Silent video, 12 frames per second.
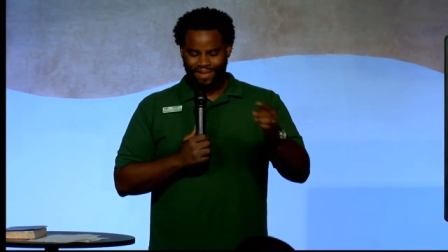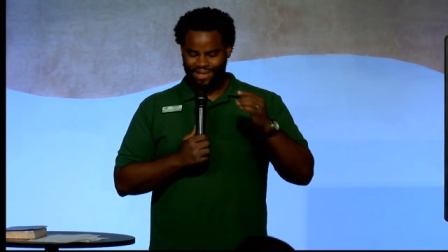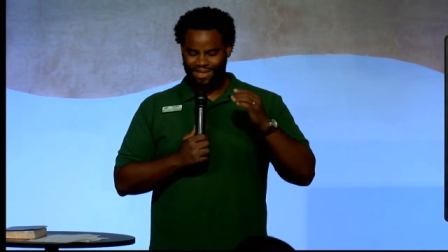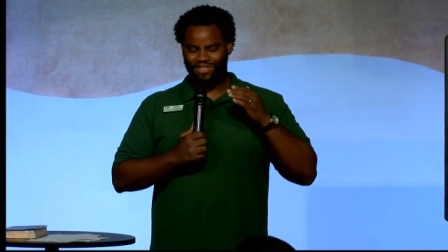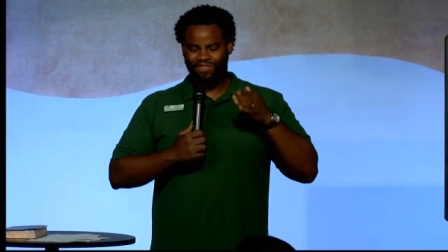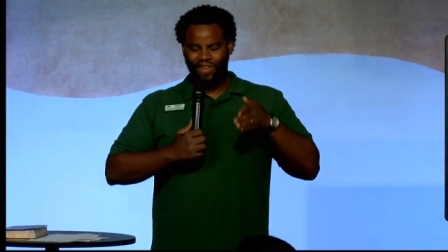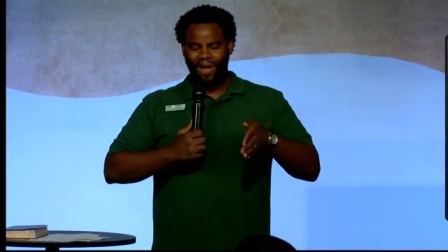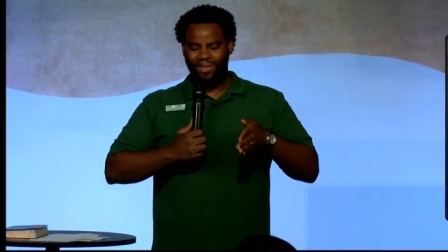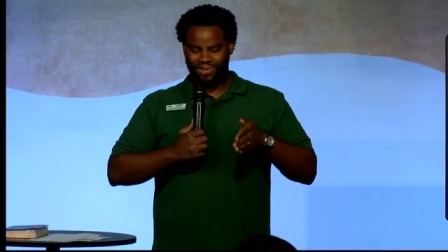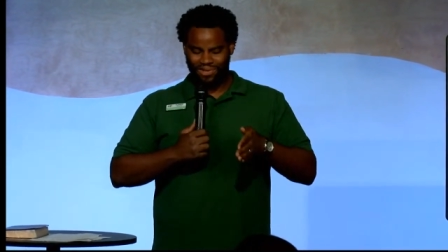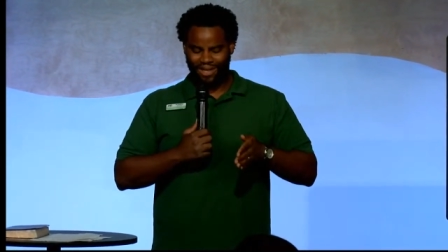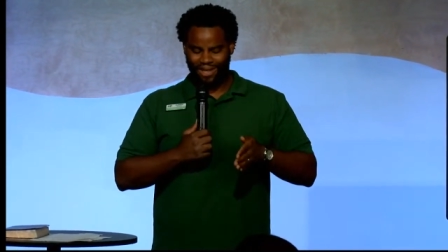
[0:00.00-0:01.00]
This is
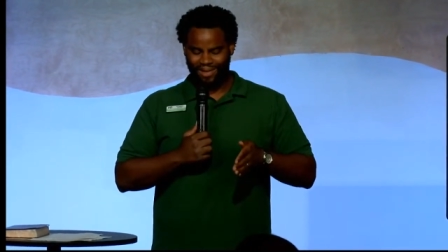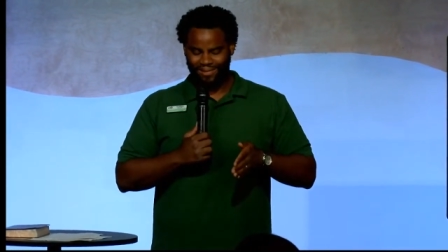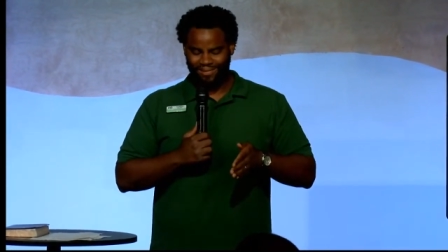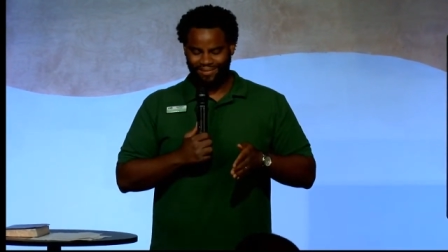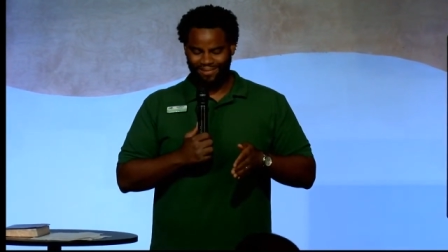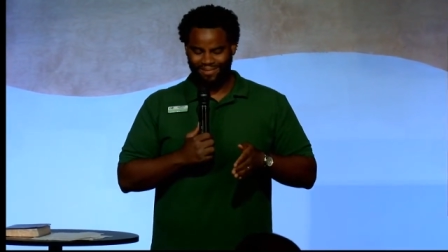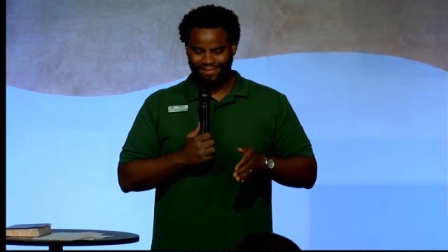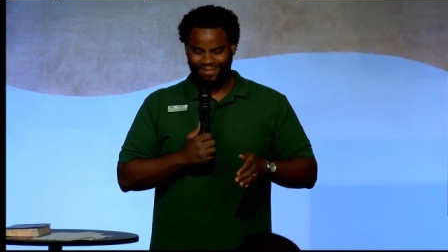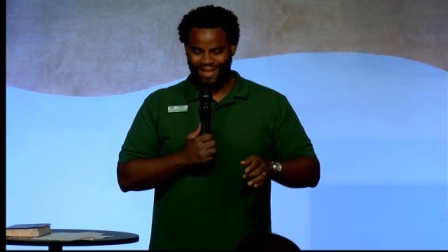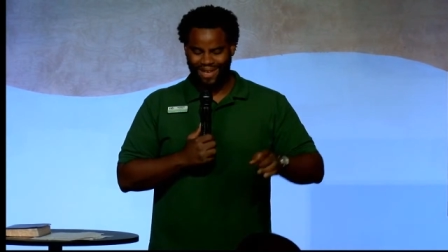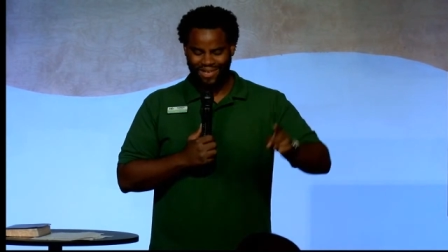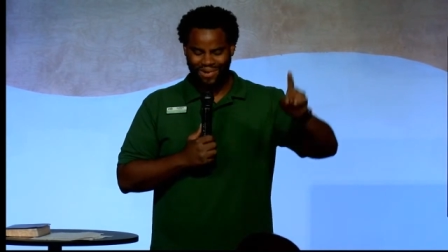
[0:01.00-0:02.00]
Father's Day,
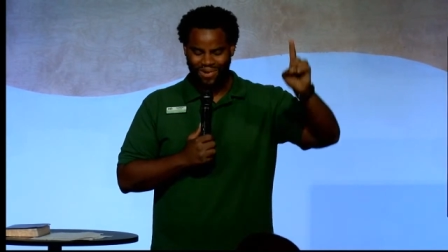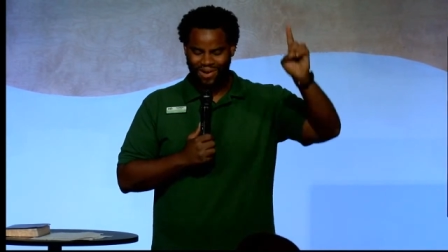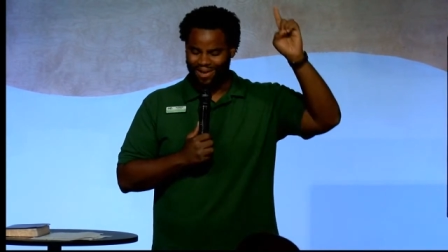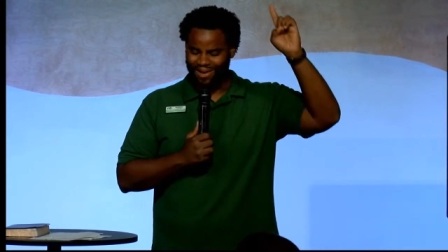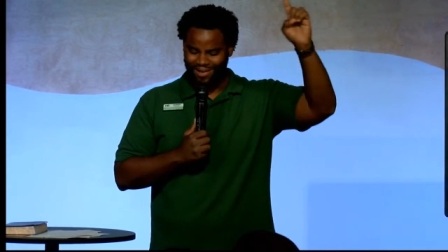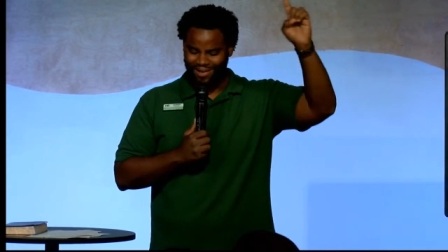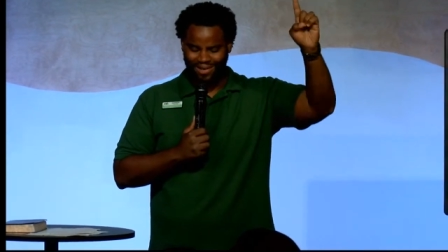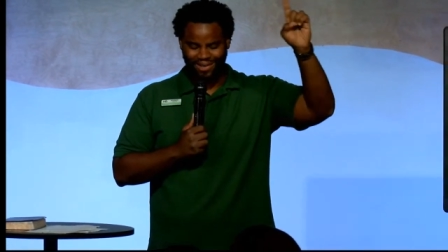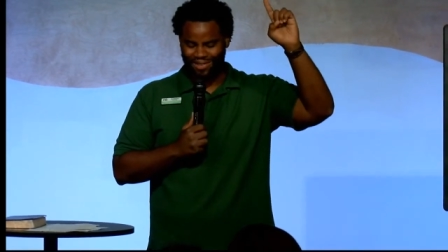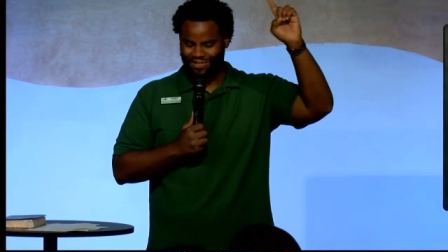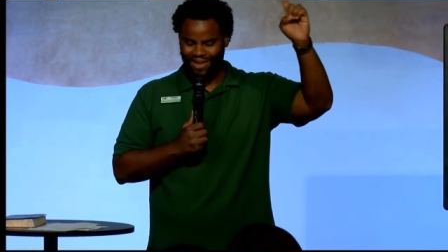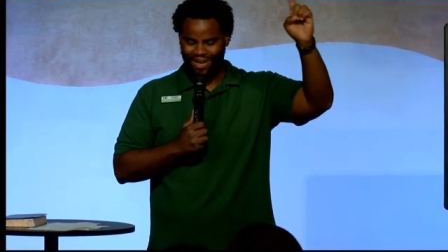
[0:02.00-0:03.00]
and you're our good,
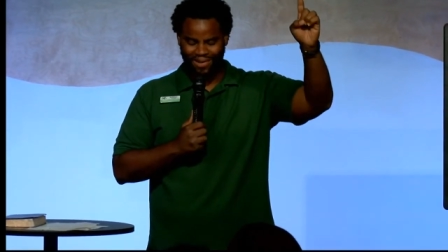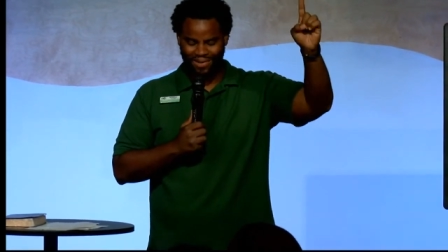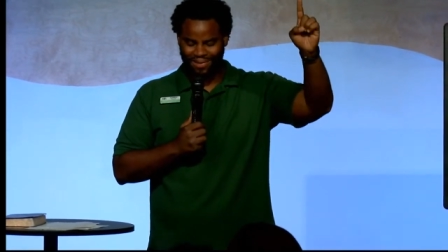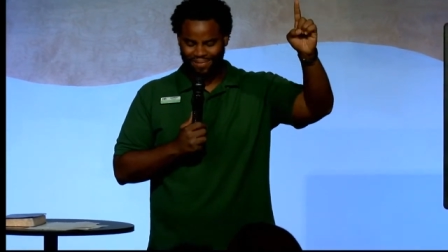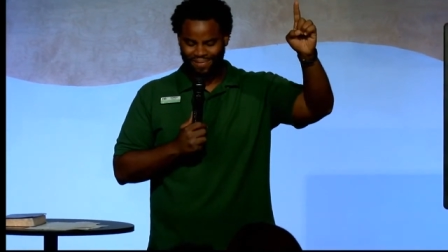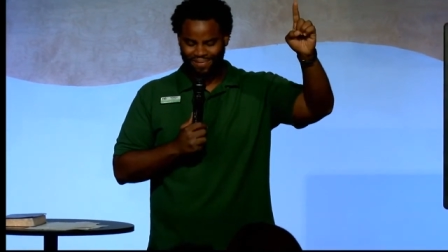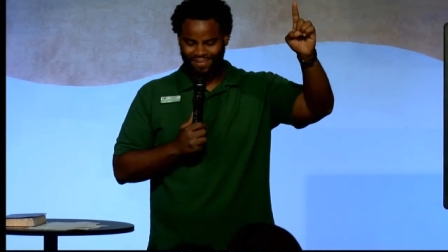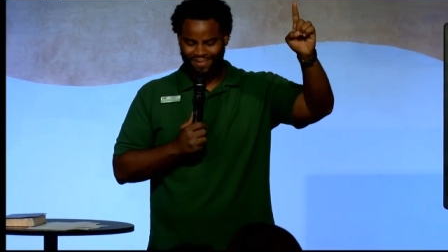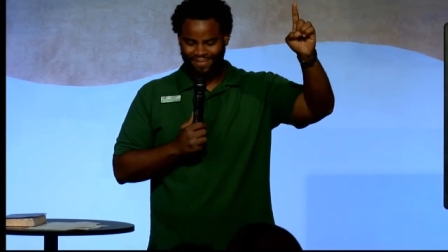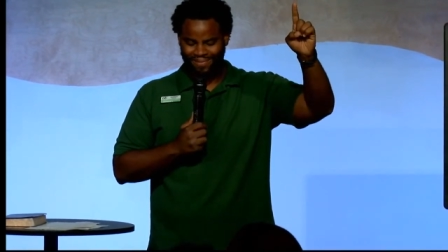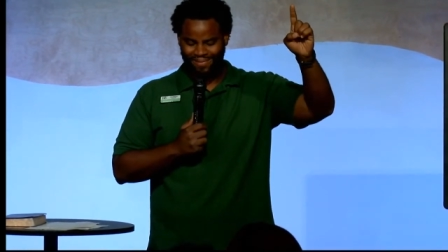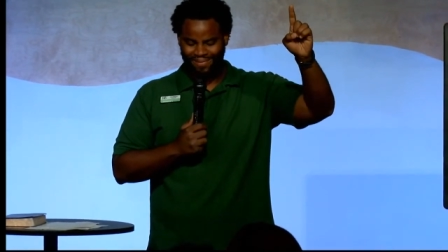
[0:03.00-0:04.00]
good Father.
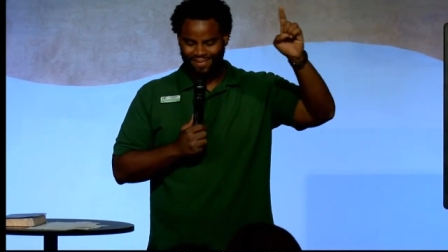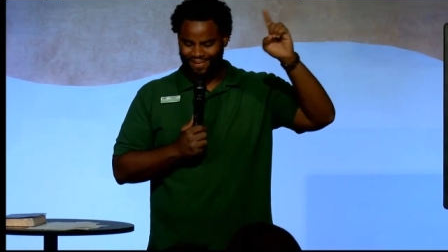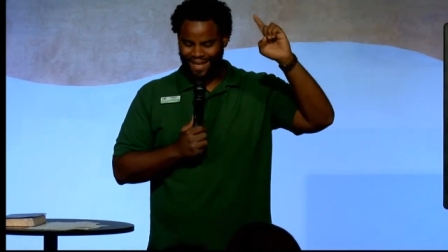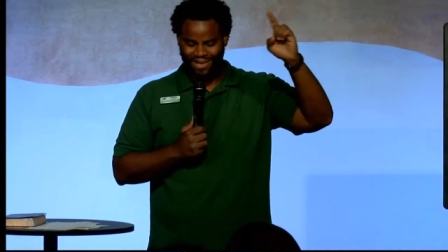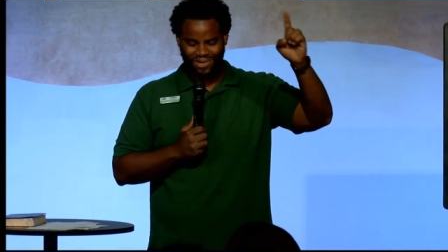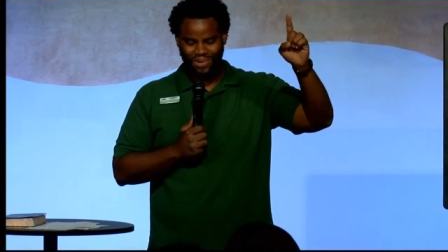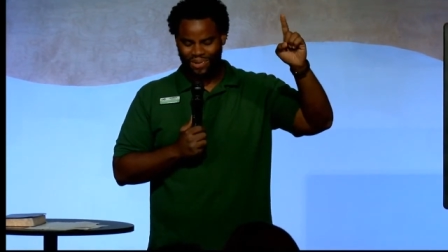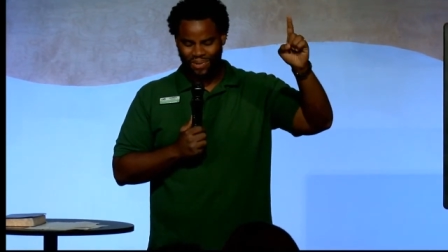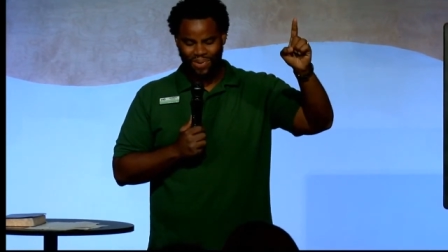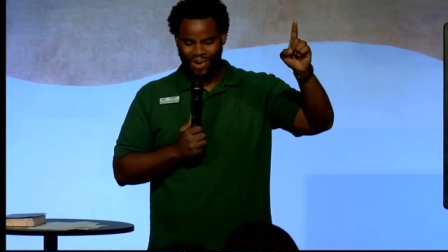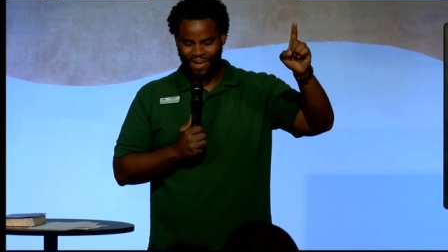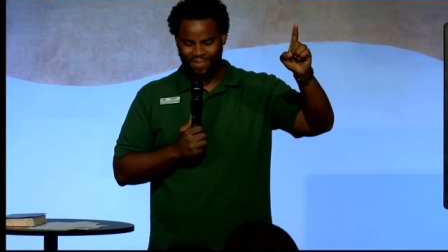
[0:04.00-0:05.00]
That is who
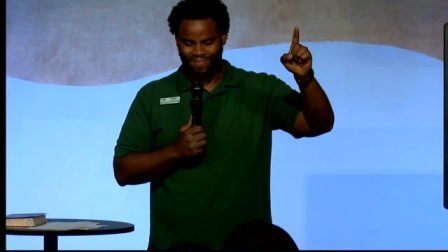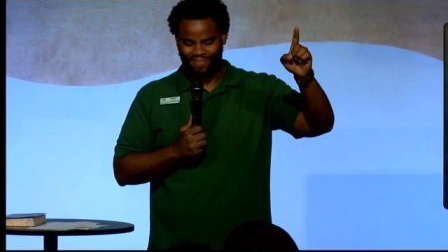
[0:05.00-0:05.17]
you are.